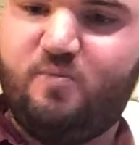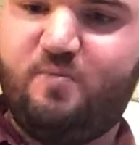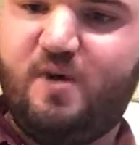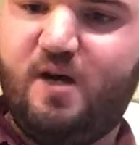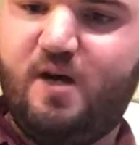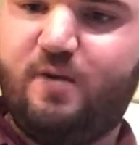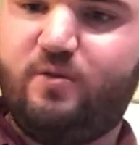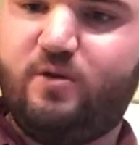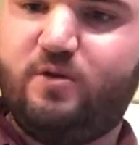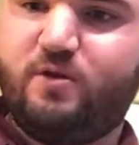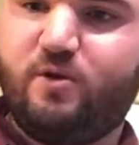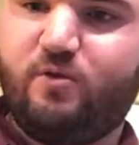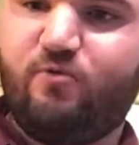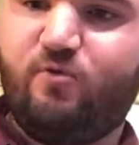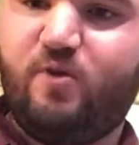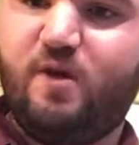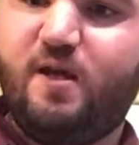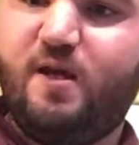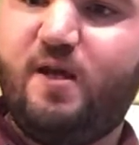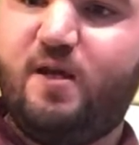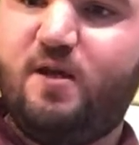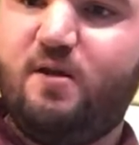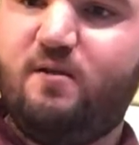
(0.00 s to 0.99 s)
bubbles are
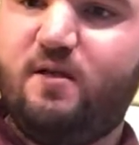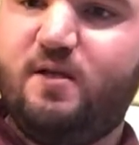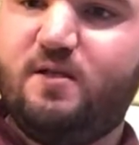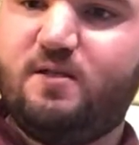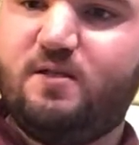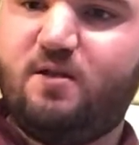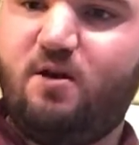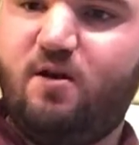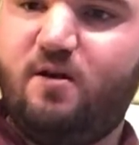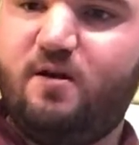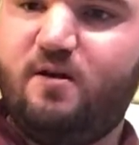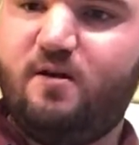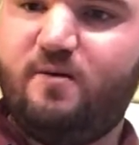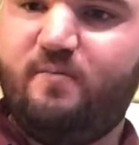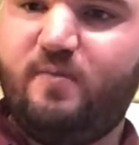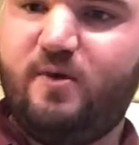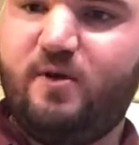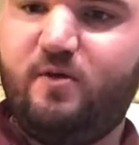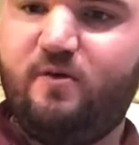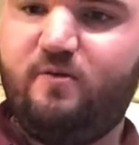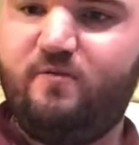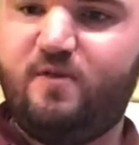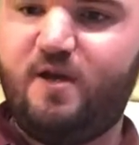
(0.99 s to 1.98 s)
really starting to
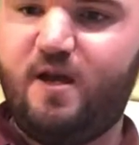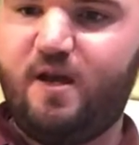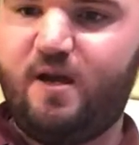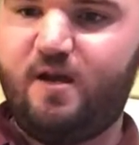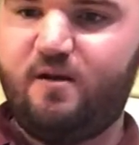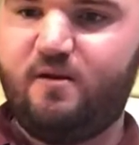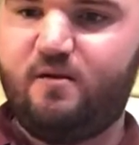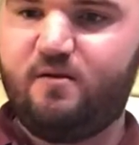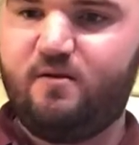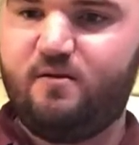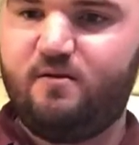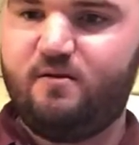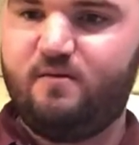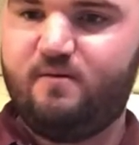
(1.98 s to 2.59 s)
move now.